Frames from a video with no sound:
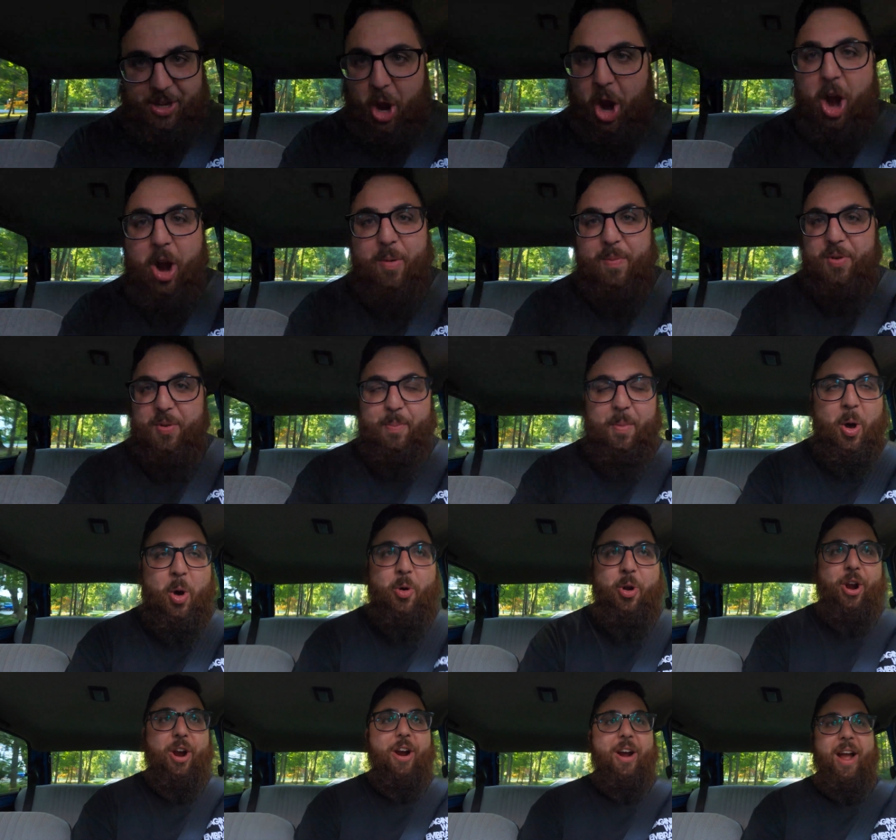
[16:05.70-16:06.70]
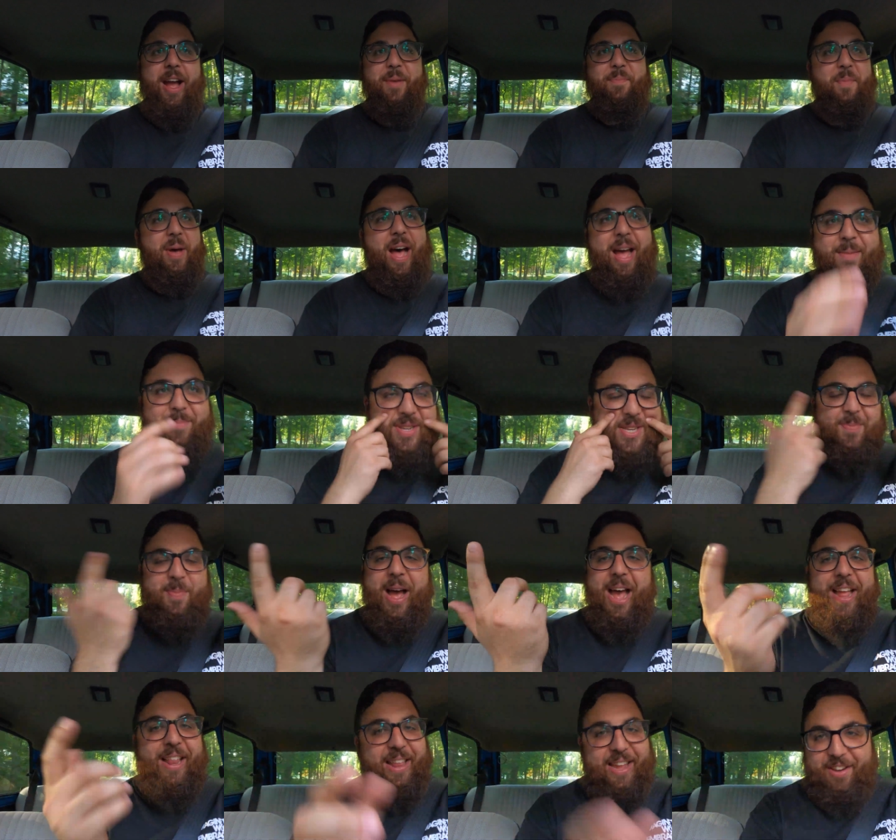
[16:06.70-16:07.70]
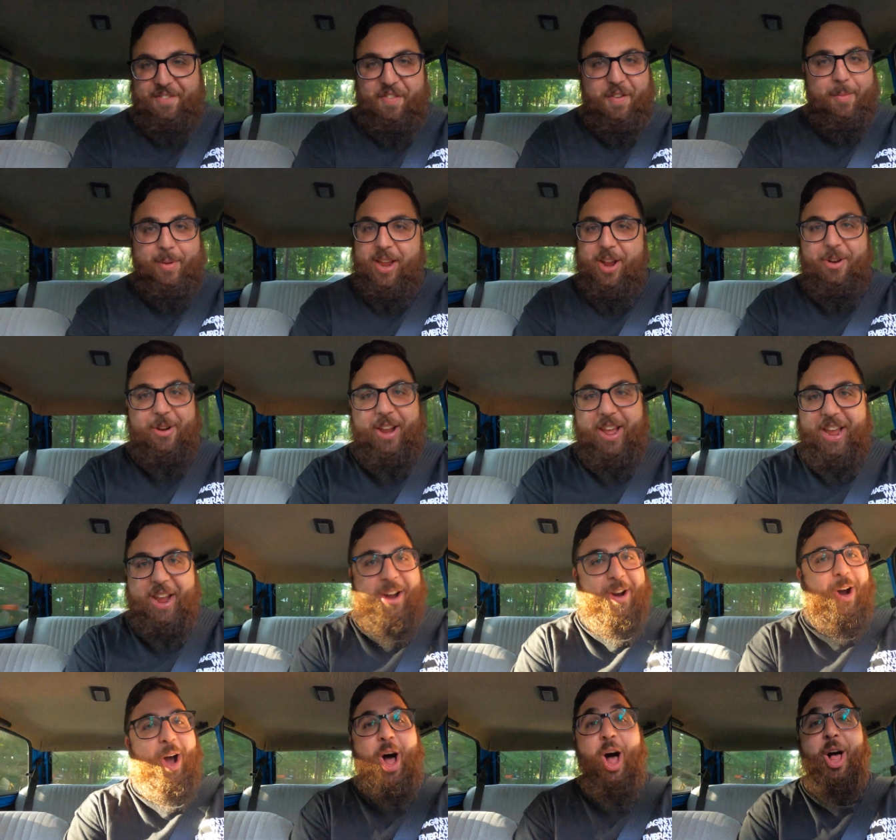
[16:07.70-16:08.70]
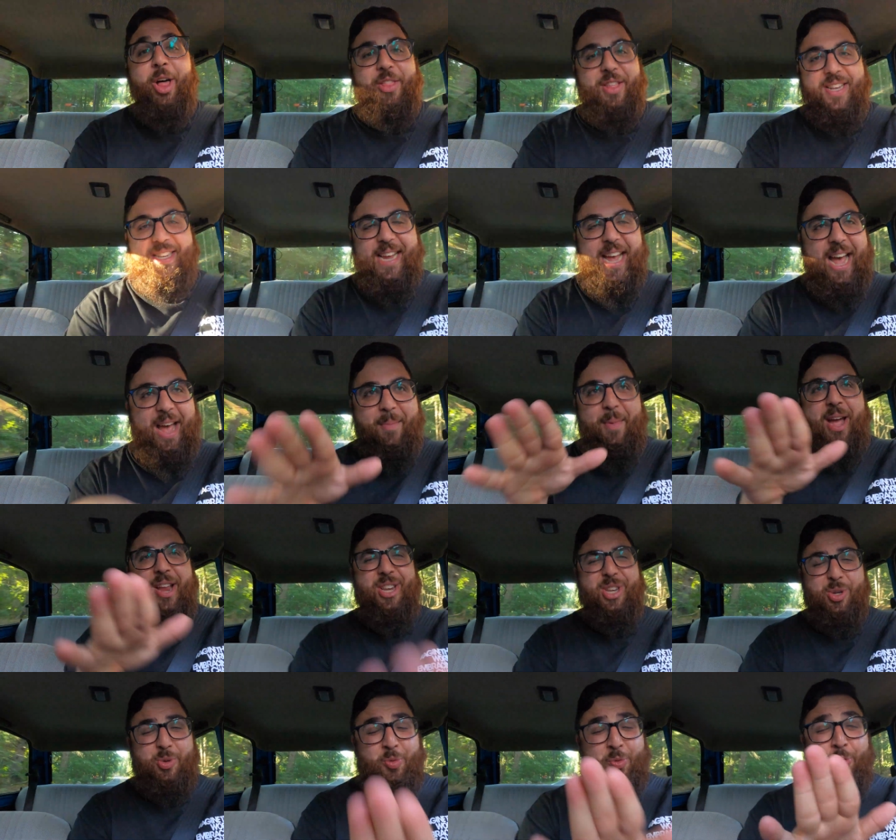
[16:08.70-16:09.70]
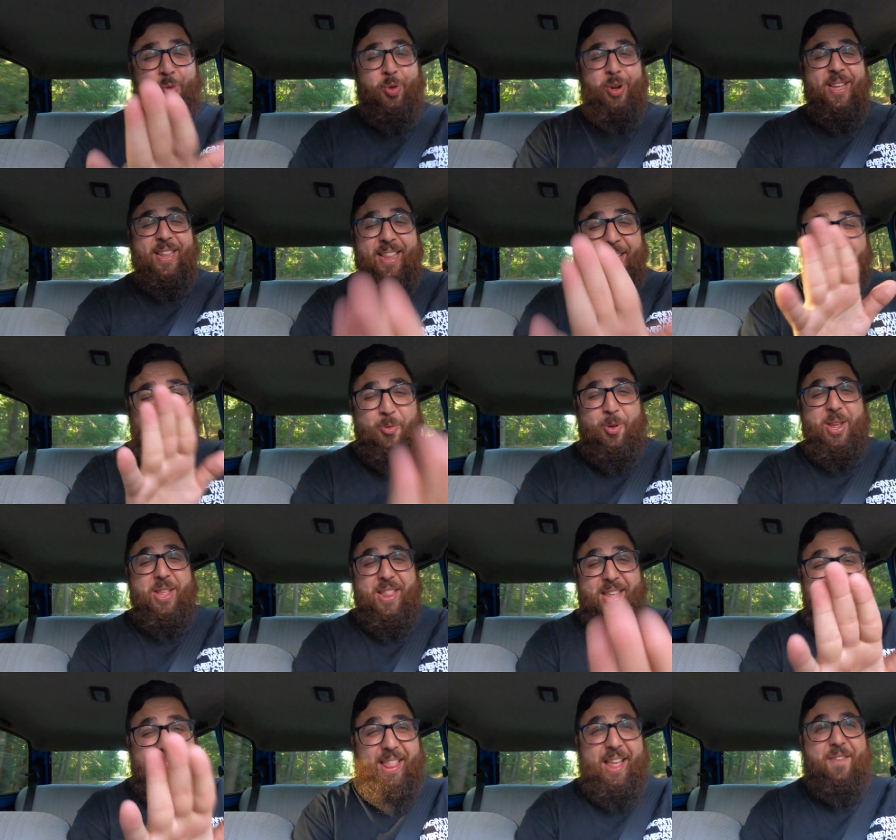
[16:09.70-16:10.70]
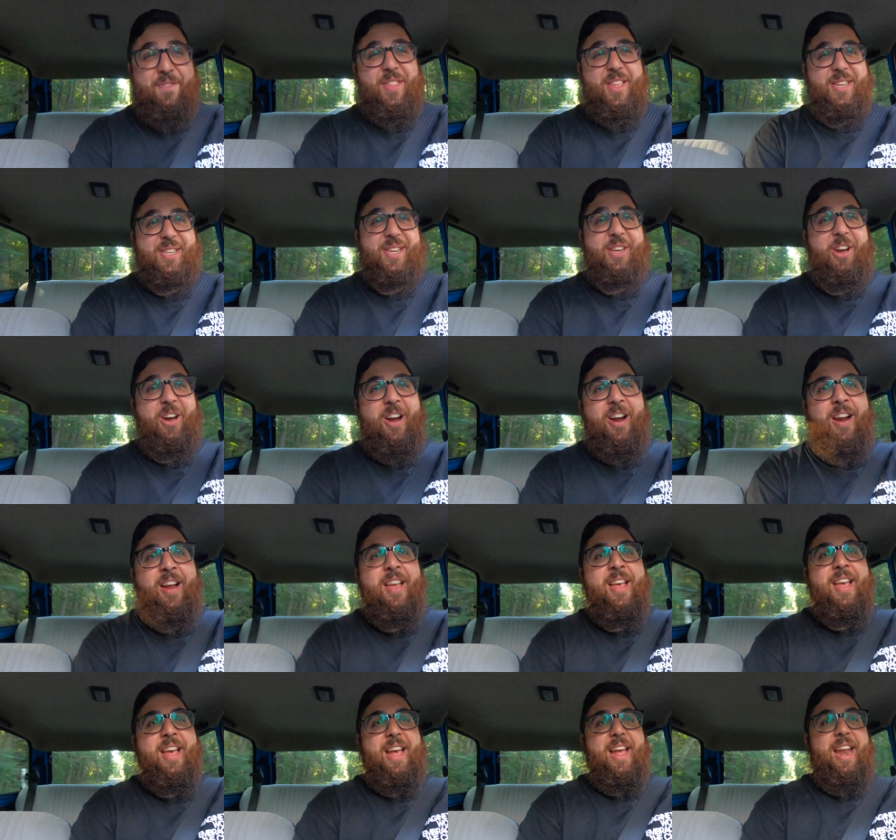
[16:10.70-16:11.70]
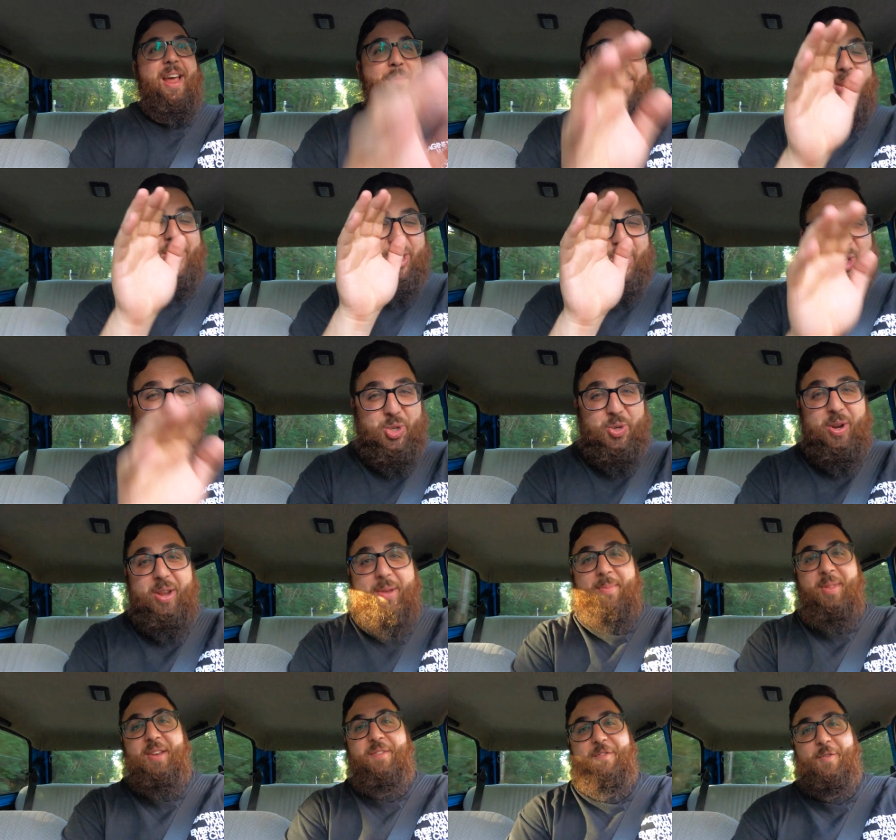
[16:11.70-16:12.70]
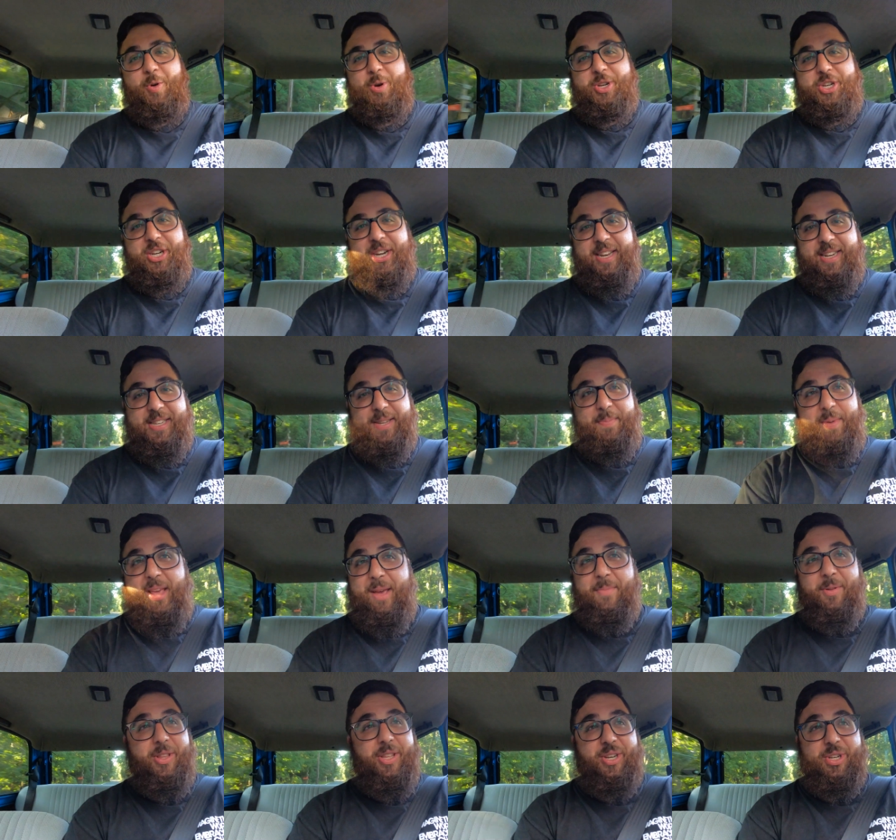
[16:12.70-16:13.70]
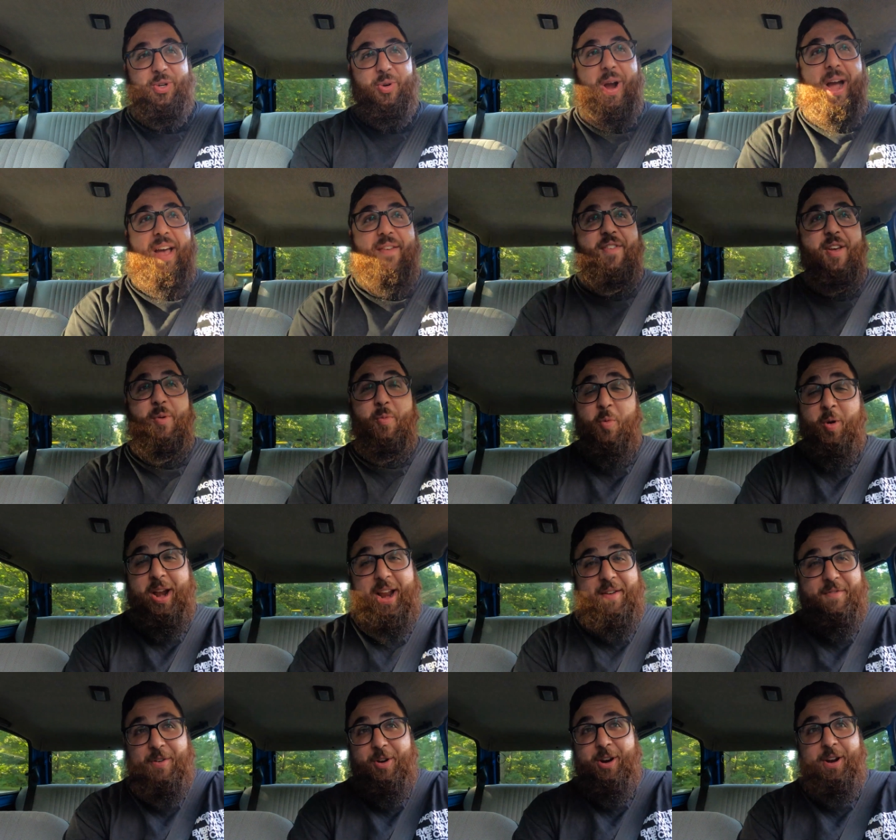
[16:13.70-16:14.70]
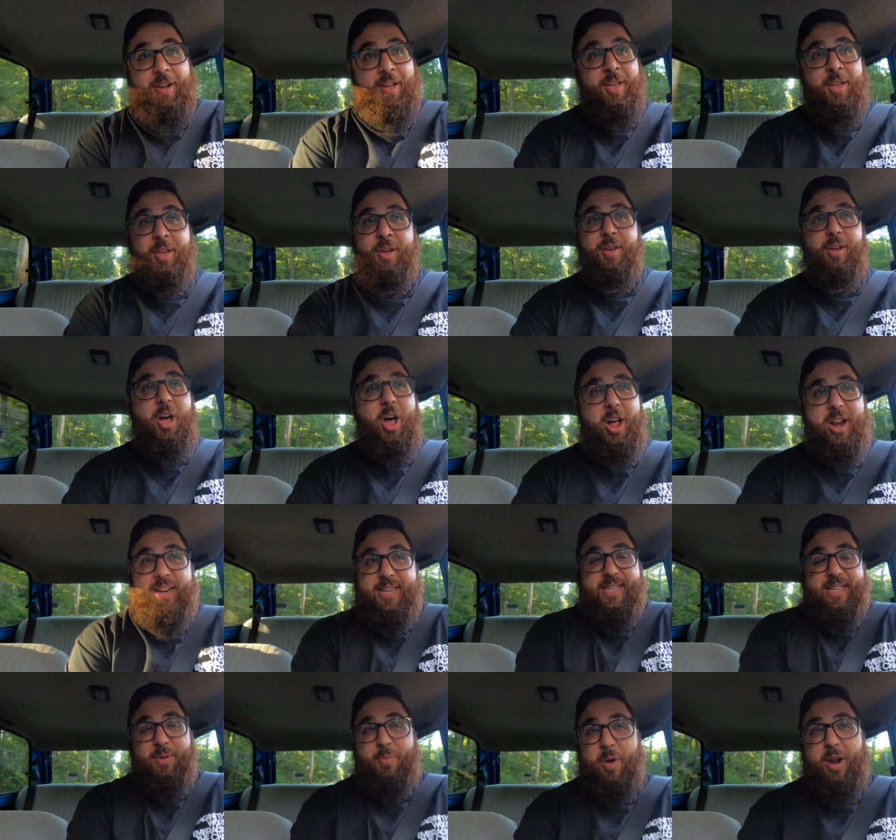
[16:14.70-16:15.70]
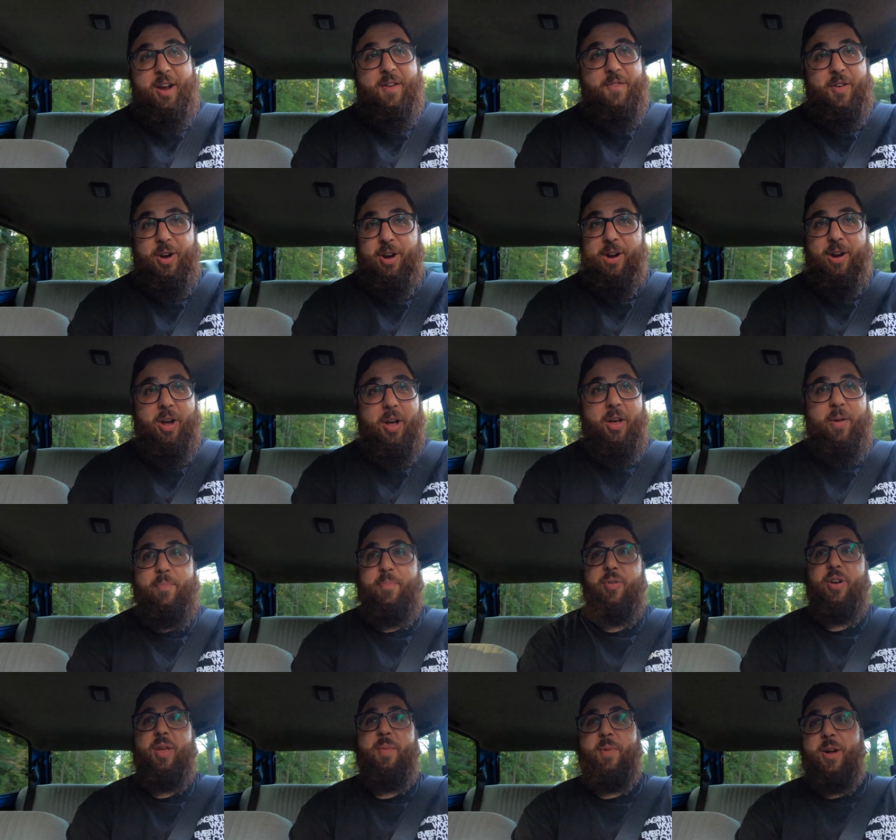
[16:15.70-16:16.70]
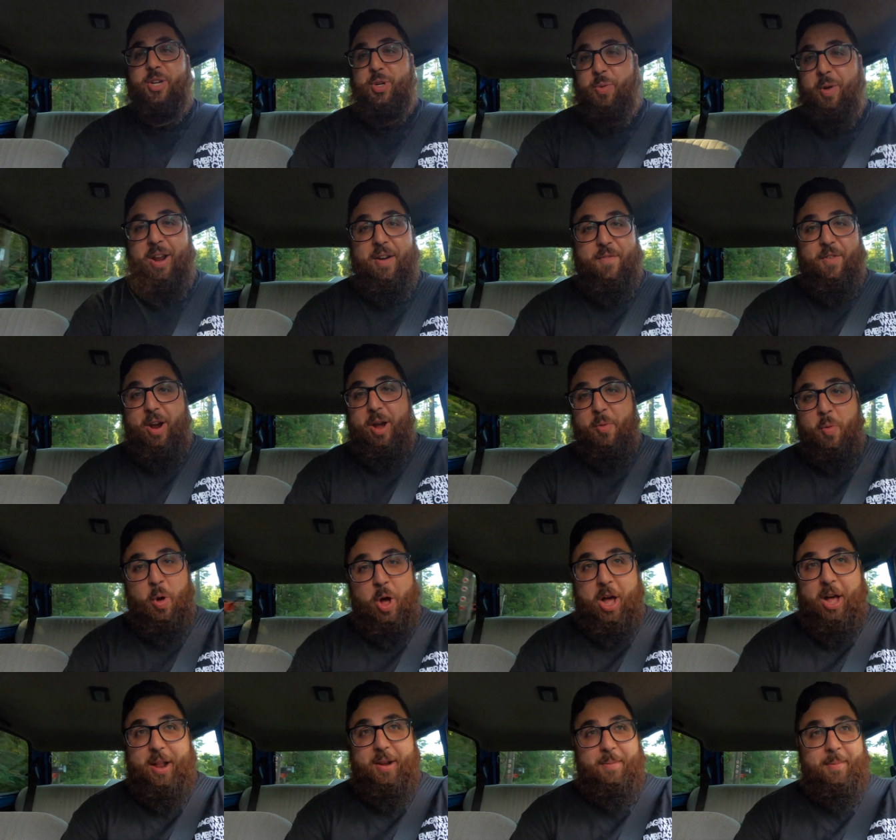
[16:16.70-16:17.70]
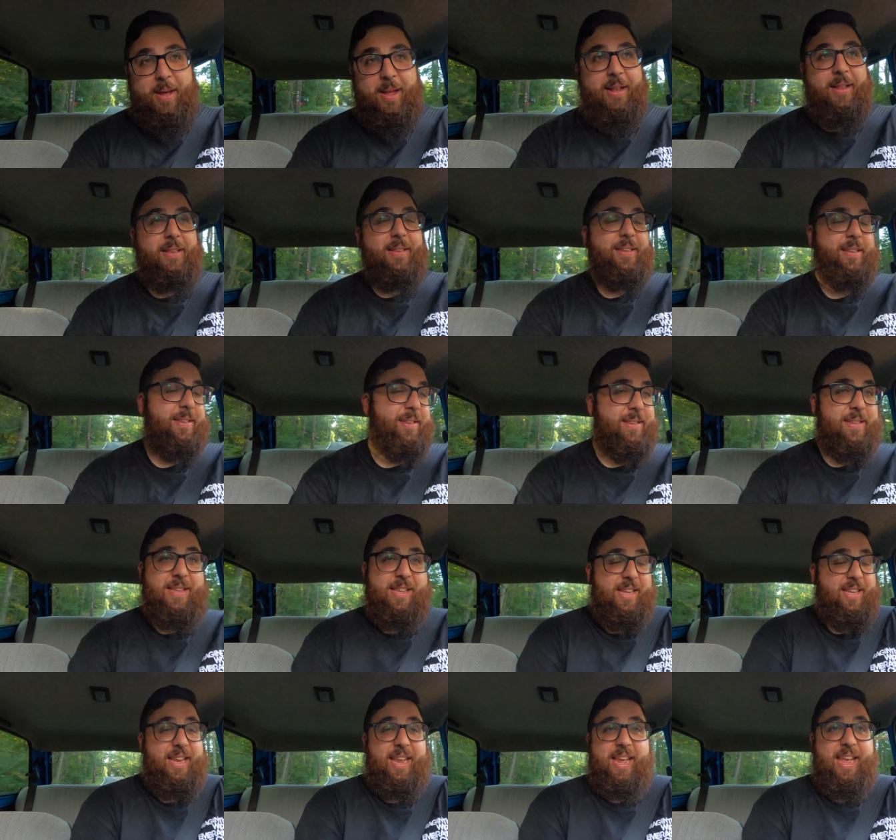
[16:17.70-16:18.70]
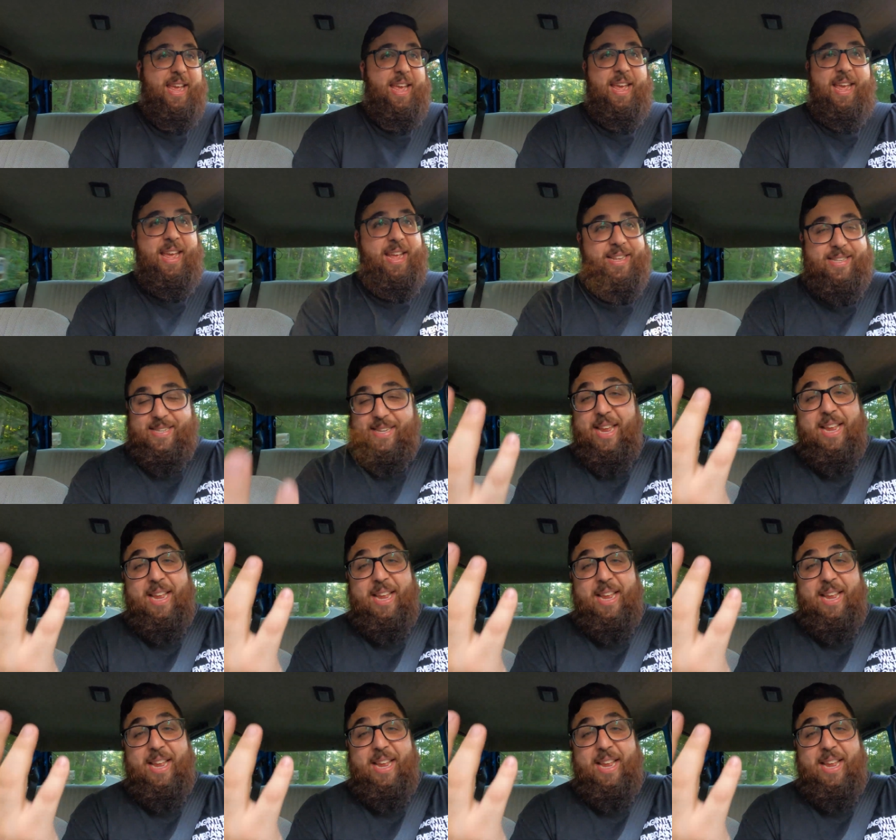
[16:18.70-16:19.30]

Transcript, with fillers: carbed motor. I, am smiling from ear to ear all the time. I do really, really love this car and I'm extremely fortunate to be able to drive it whenever, honestly, whenever, well, uh, pretty much whenever I want. Like, it, it, it's,